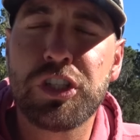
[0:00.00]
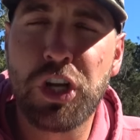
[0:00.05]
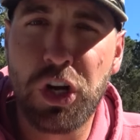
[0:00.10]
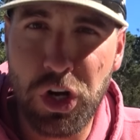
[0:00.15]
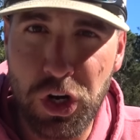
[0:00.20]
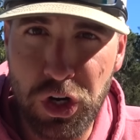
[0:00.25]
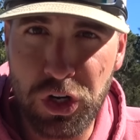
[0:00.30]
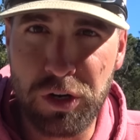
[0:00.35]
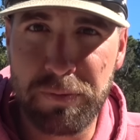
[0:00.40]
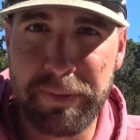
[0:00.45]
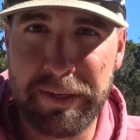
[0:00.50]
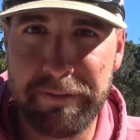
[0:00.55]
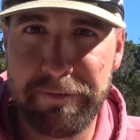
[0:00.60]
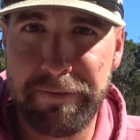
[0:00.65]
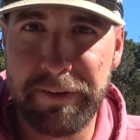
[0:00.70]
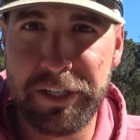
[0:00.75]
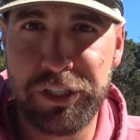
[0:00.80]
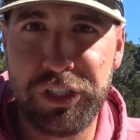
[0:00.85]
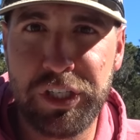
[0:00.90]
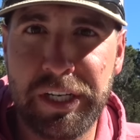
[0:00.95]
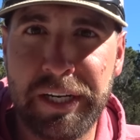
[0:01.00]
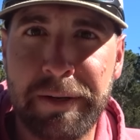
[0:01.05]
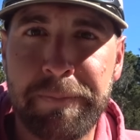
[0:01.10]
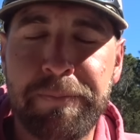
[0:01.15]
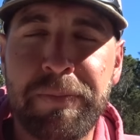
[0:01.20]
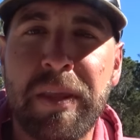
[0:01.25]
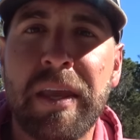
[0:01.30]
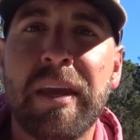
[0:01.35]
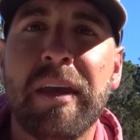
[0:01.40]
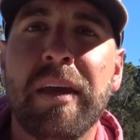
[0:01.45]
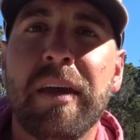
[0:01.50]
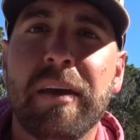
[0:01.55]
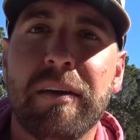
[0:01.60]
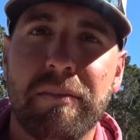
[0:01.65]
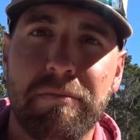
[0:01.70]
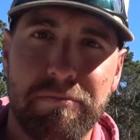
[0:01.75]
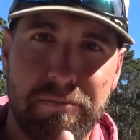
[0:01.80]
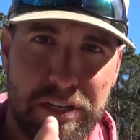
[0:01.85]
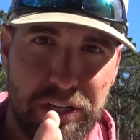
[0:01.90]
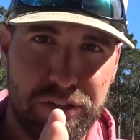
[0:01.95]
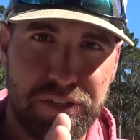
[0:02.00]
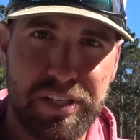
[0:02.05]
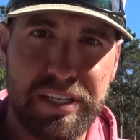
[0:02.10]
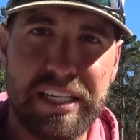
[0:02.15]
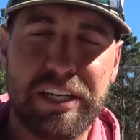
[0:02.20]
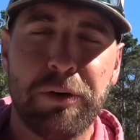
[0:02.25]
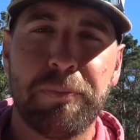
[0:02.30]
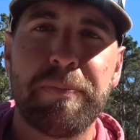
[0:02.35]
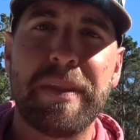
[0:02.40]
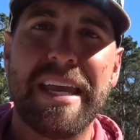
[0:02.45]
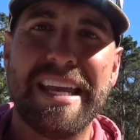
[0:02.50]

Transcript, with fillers: tournament fishing, here's the deal